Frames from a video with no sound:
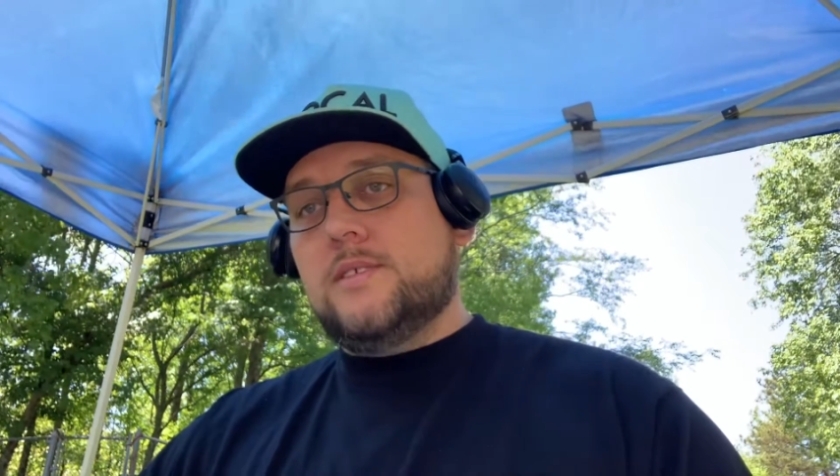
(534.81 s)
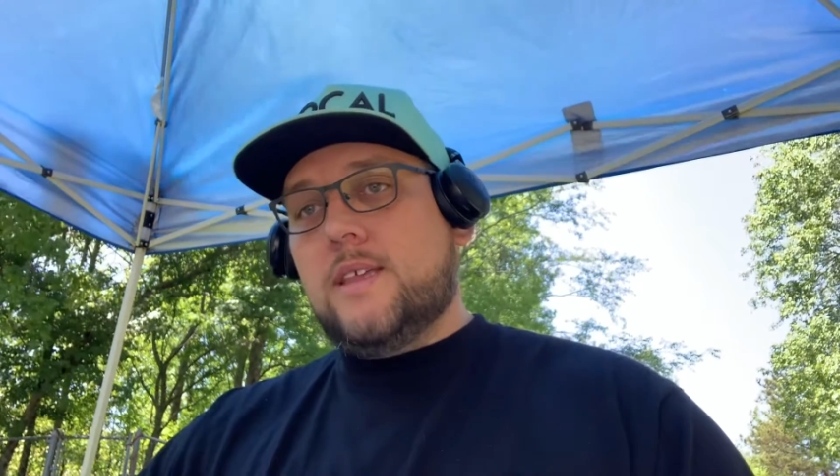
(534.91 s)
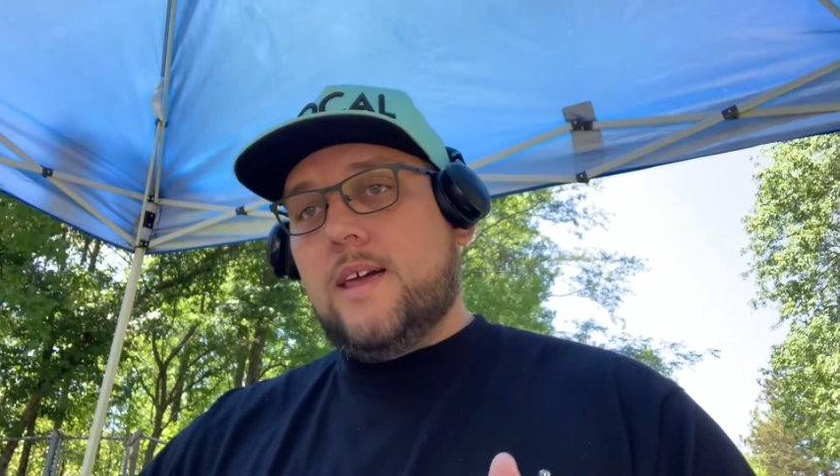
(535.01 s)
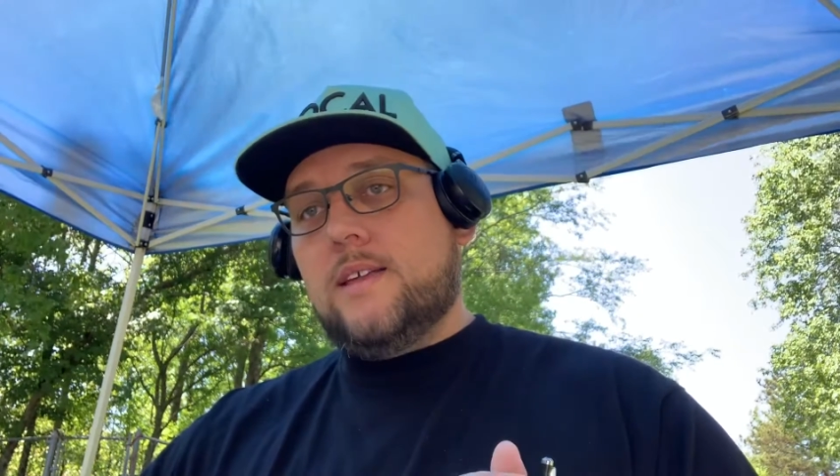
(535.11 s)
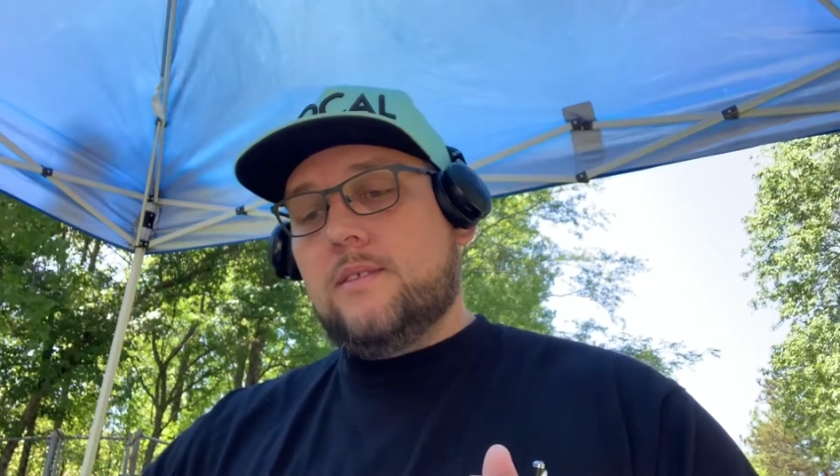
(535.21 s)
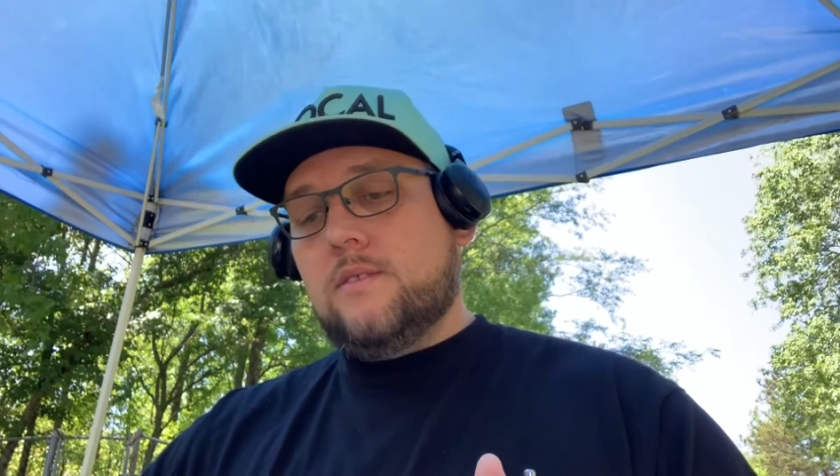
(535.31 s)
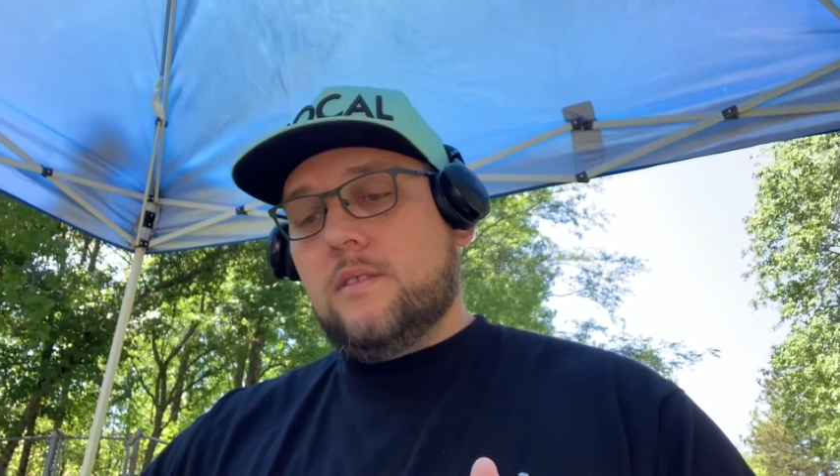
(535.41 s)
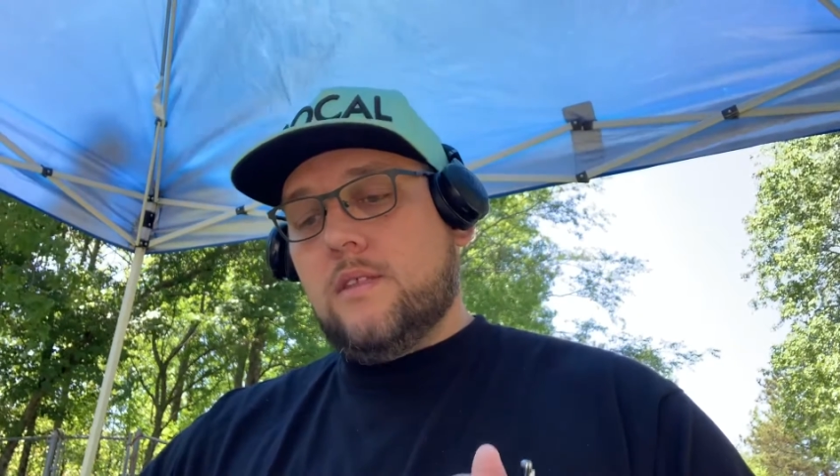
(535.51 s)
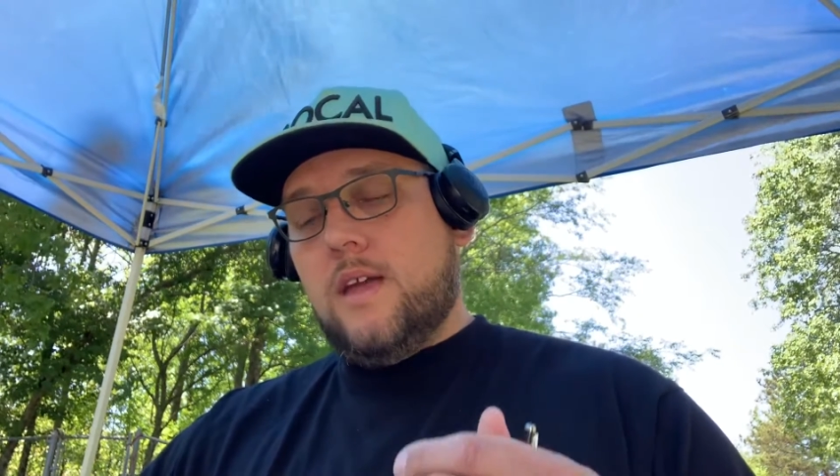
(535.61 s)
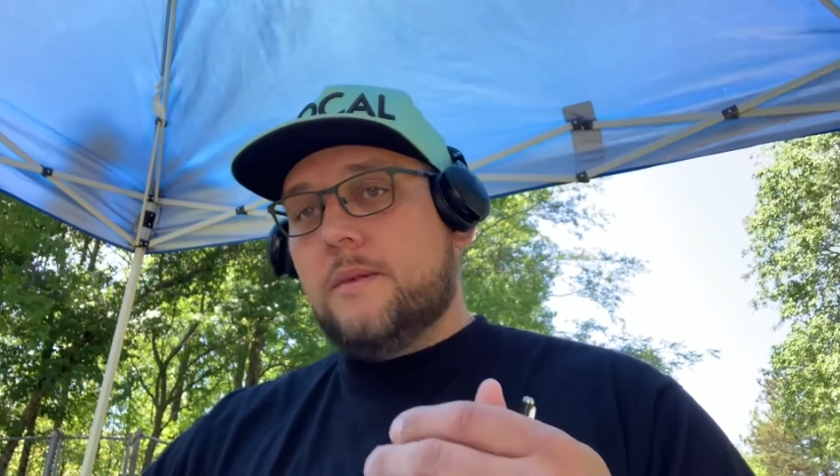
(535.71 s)
that
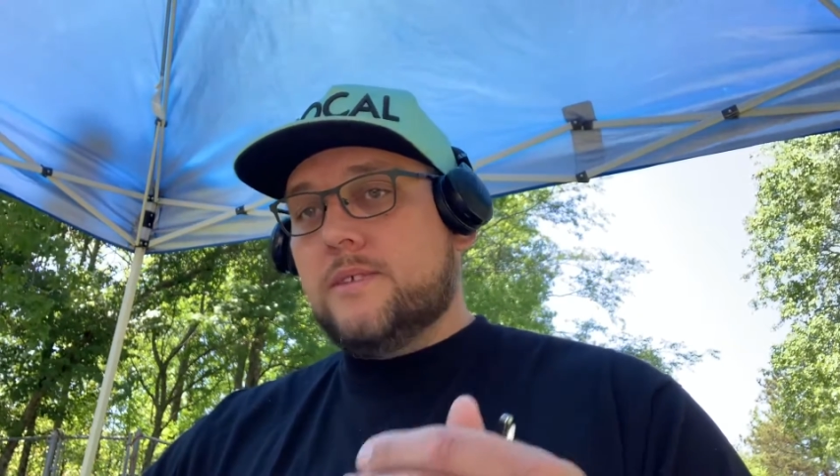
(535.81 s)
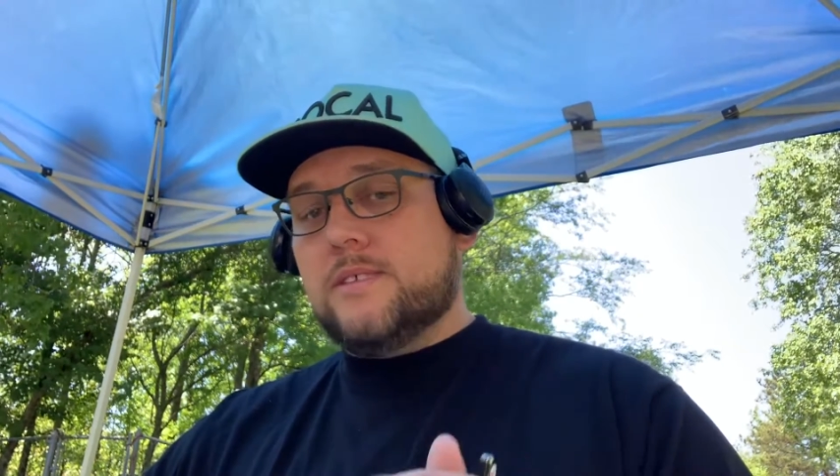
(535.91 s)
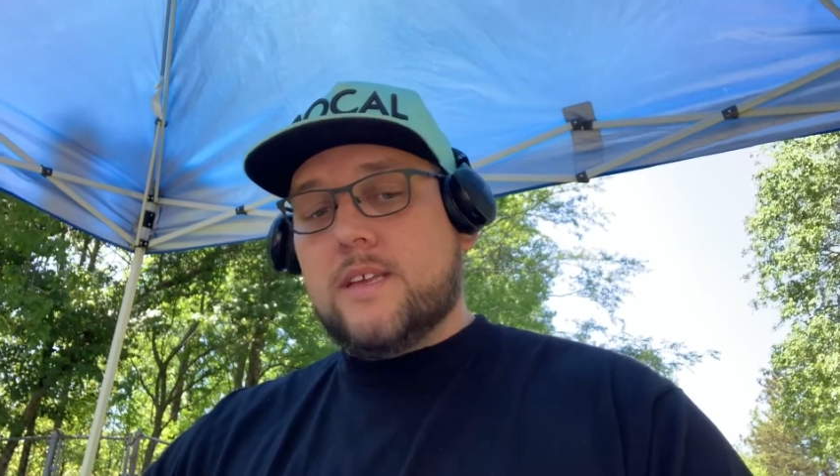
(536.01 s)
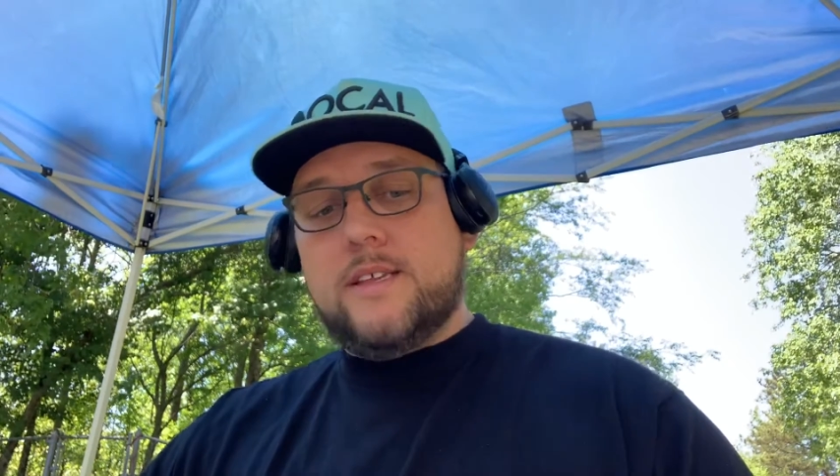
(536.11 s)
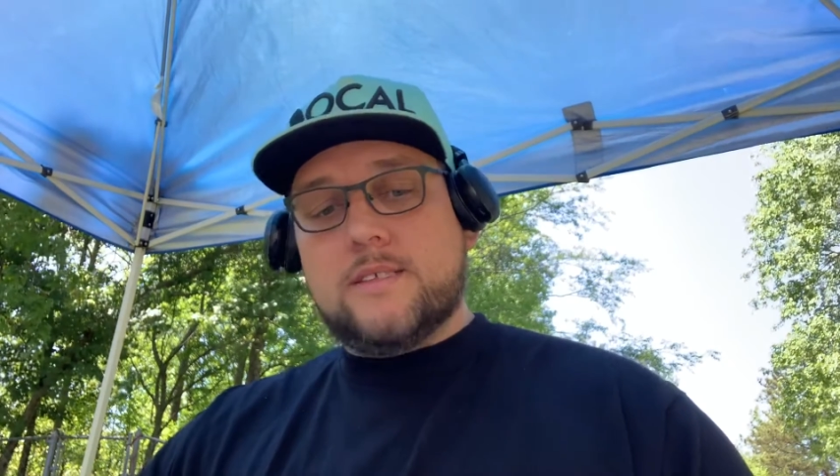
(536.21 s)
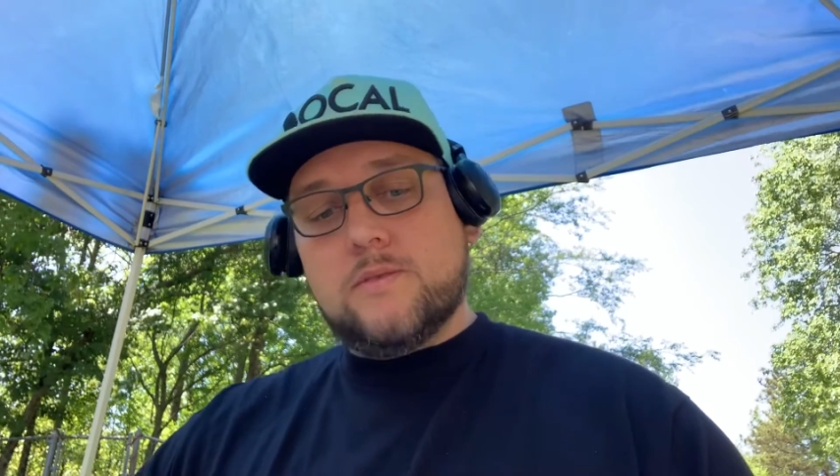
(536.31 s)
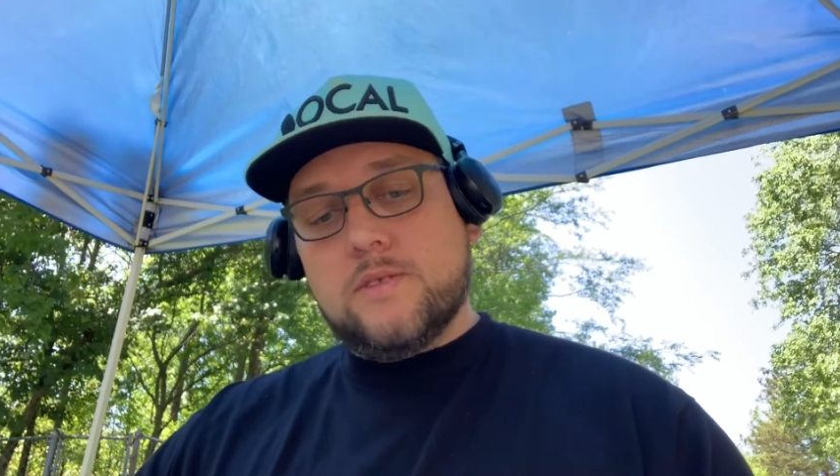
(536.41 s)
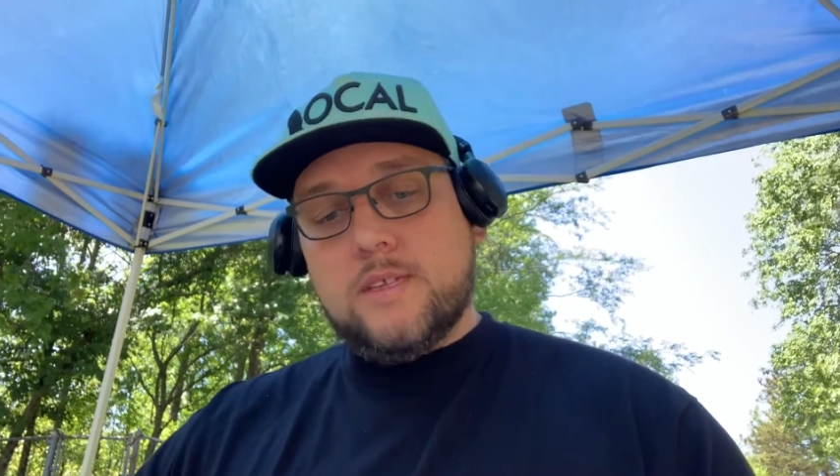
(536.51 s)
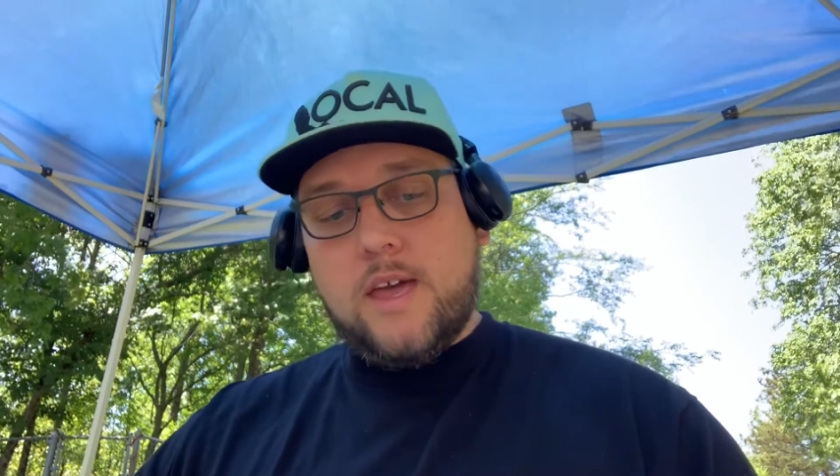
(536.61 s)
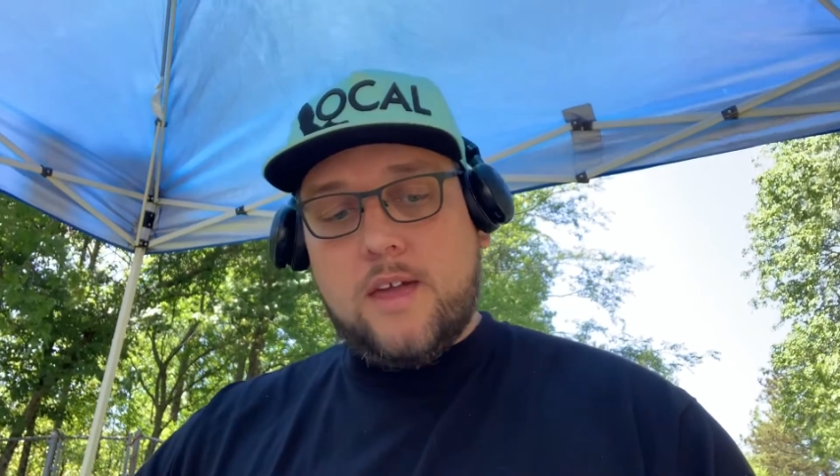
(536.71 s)
I'm discussing
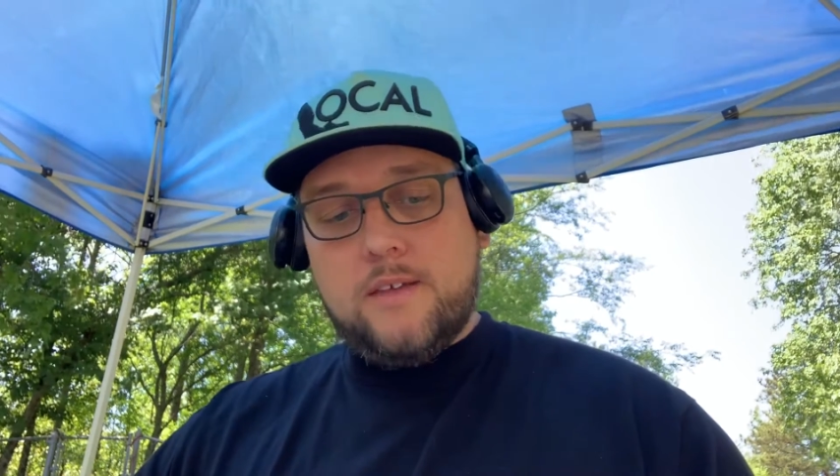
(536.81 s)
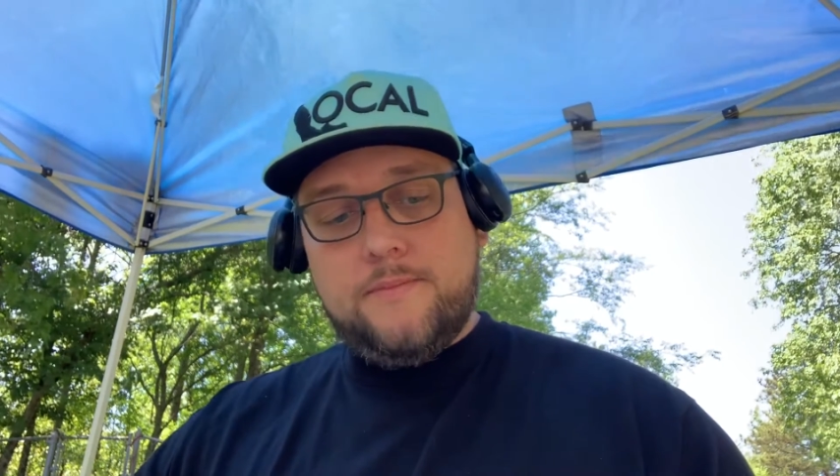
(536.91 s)
today.